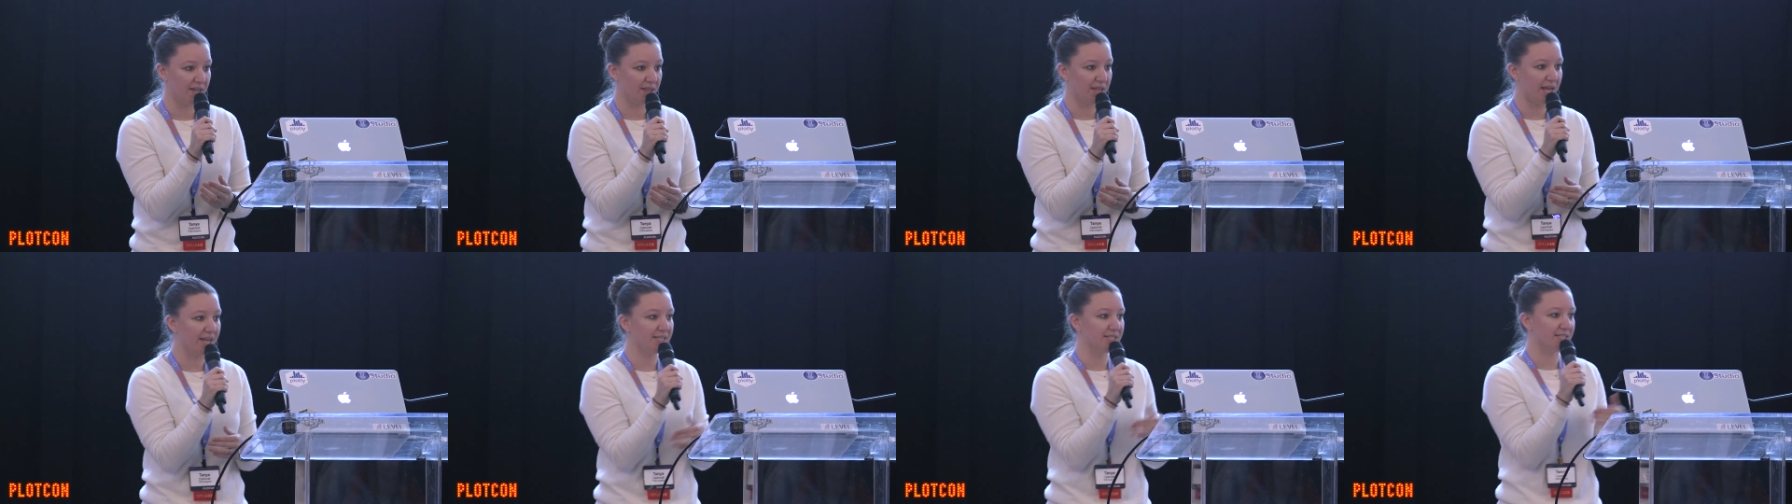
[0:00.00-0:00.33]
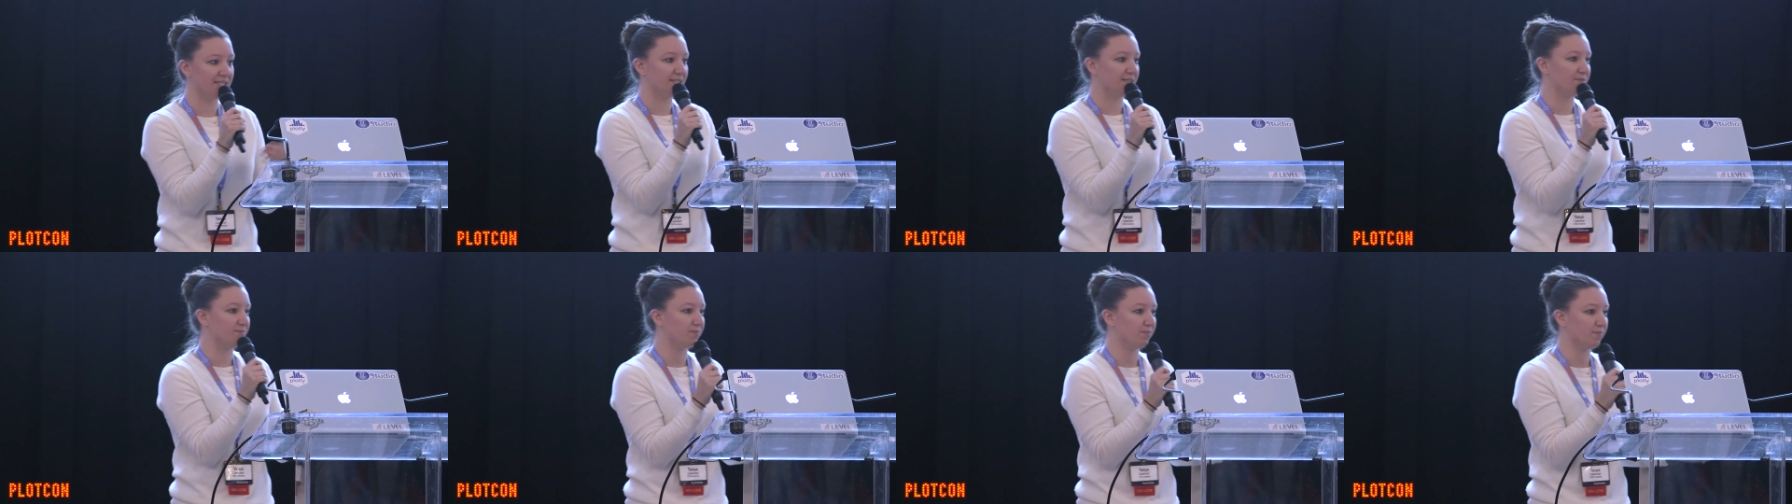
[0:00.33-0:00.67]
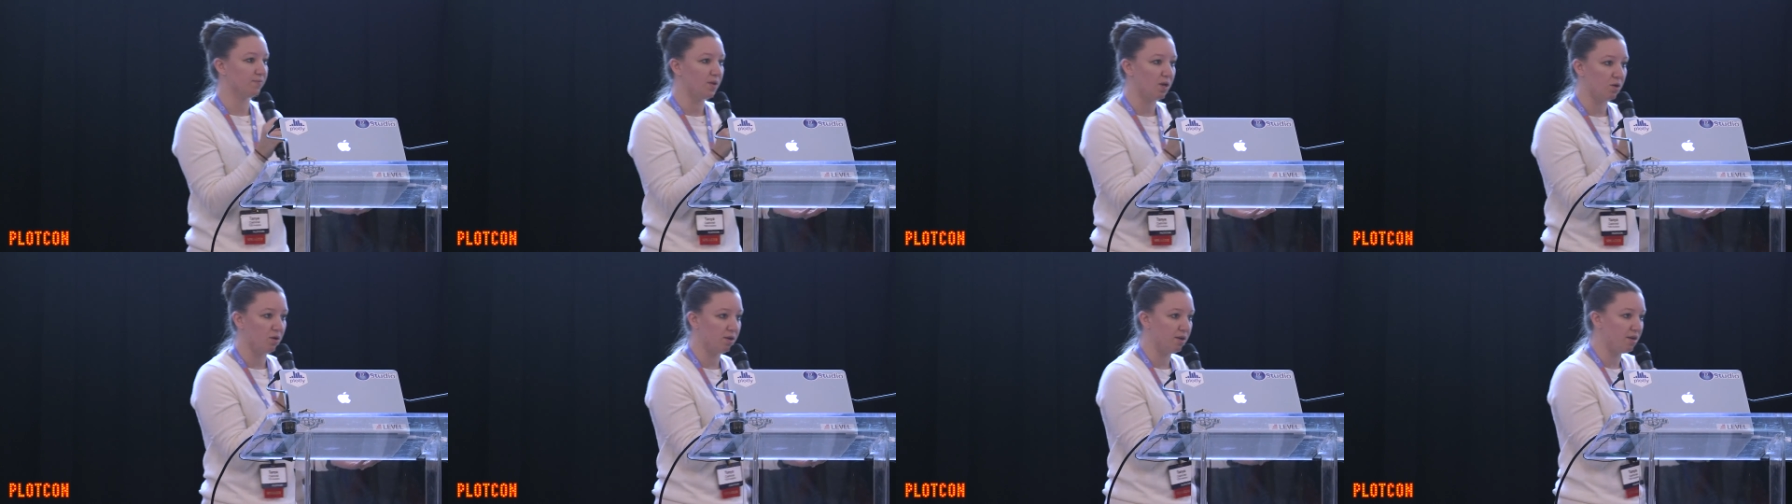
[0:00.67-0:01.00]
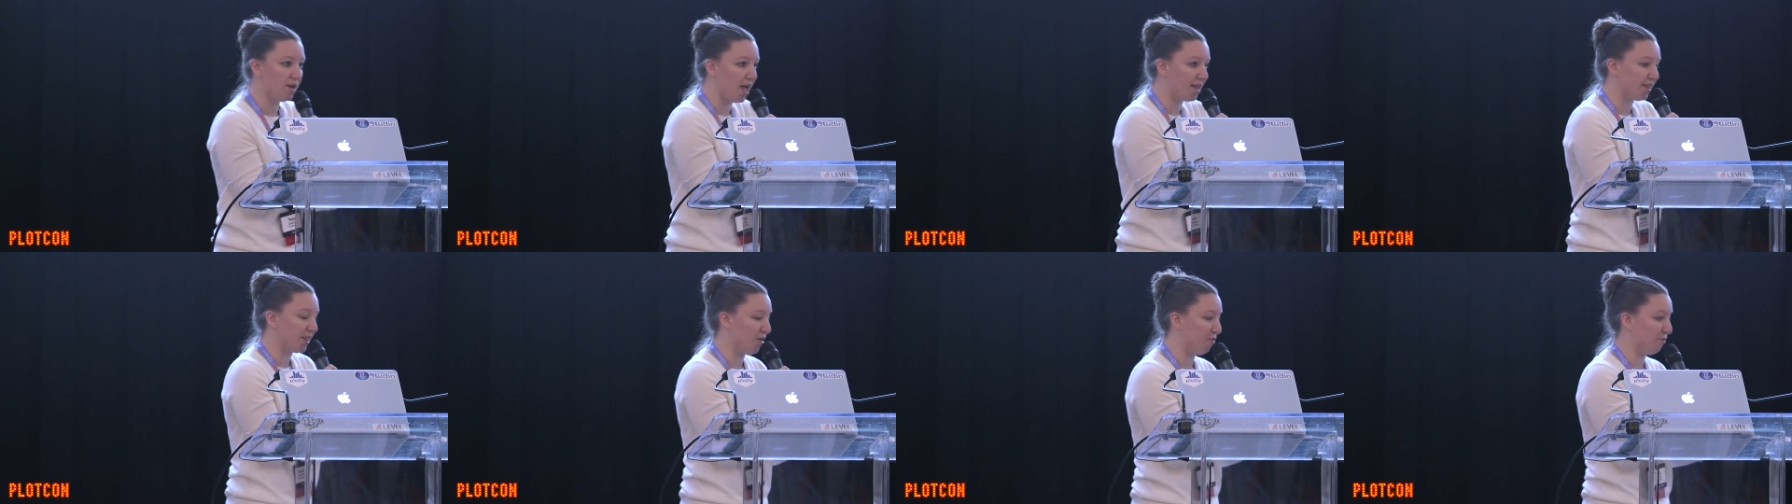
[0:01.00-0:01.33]
And that's
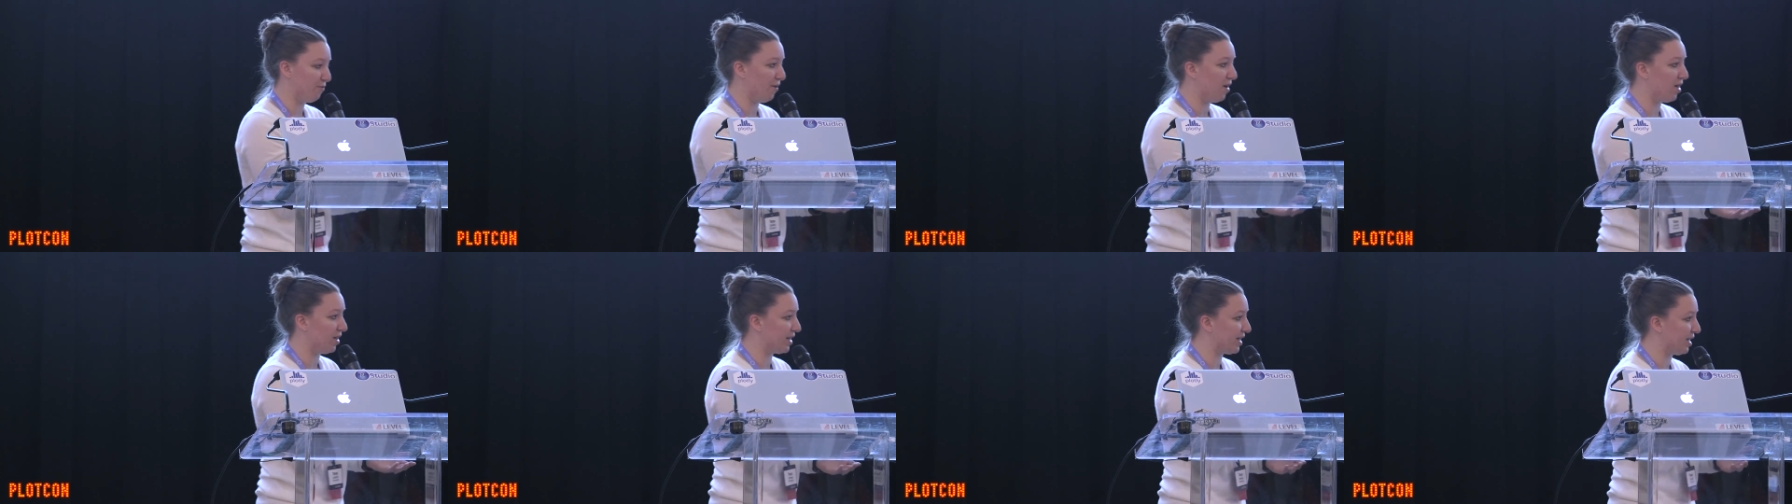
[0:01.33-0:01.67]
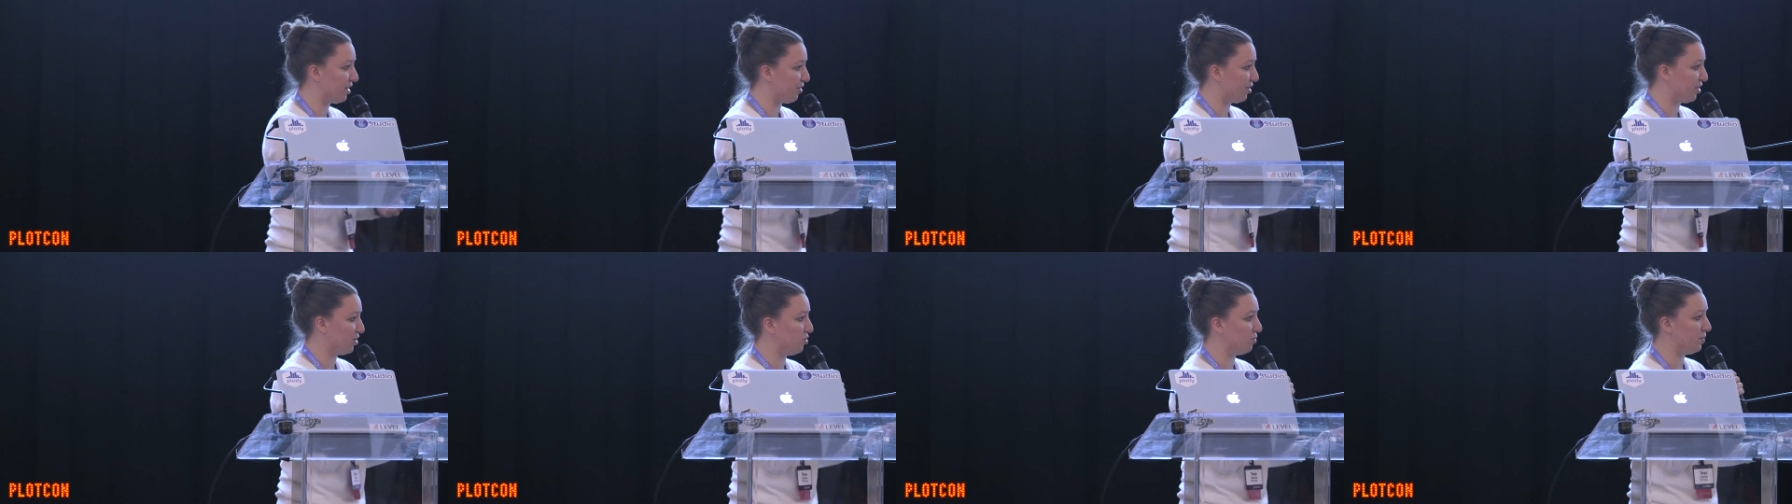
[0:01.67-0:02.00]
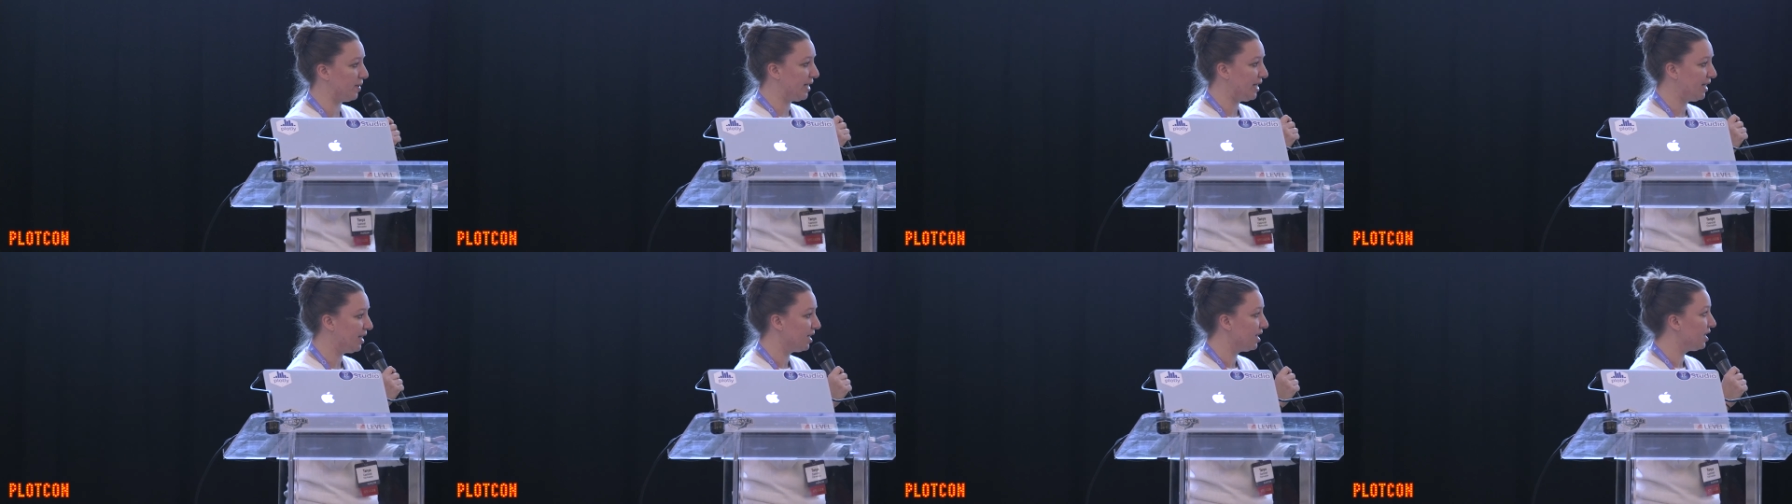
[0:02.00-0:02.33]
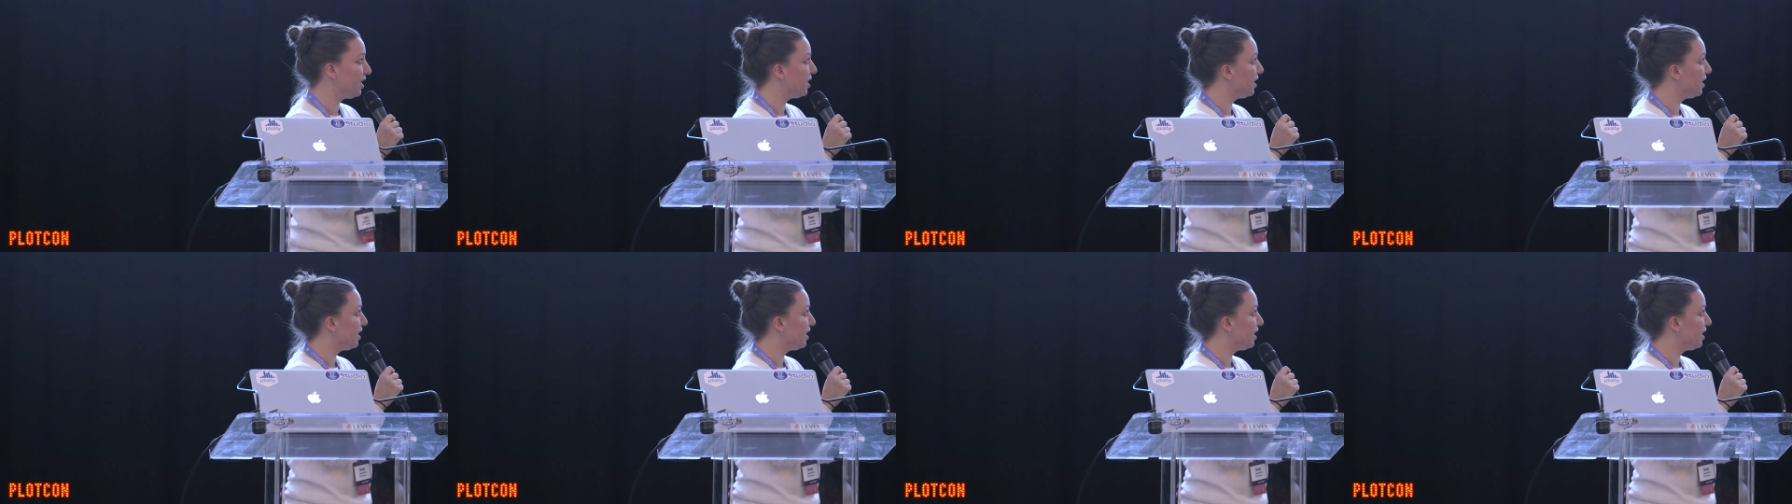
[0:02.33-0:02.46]
not their fault, they're human.